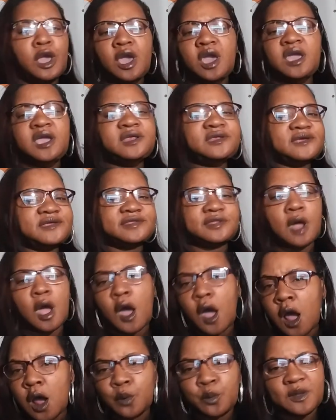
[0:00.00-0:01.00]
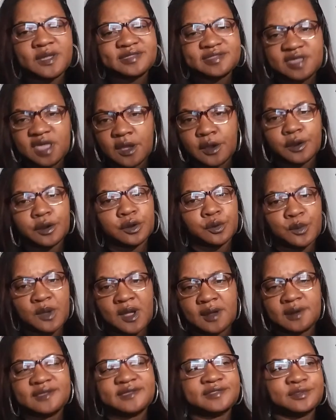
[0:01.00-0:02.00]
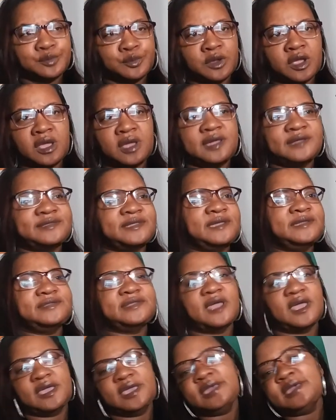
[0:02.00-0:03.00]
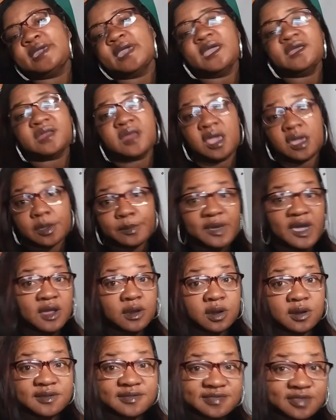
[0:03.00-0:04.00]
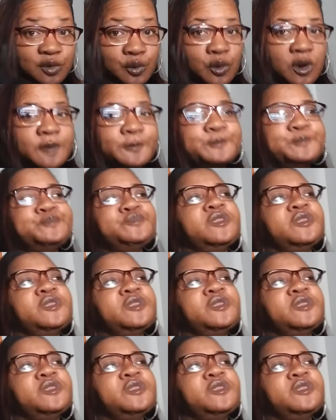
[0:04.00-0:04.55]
He just always carrying around his ring because he said he can't take it back to the store.